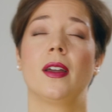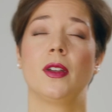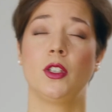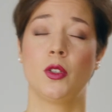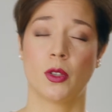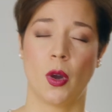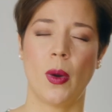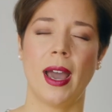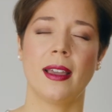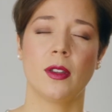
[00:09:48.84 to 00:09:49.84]
You know
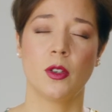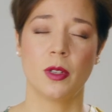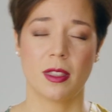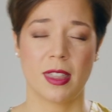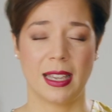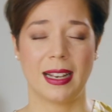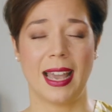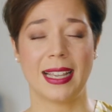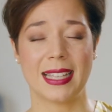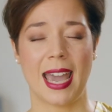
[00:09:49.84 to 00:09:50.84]
why you would think
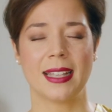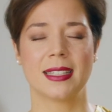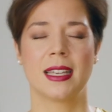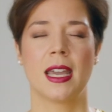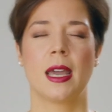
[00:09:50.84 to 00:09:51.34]
like that?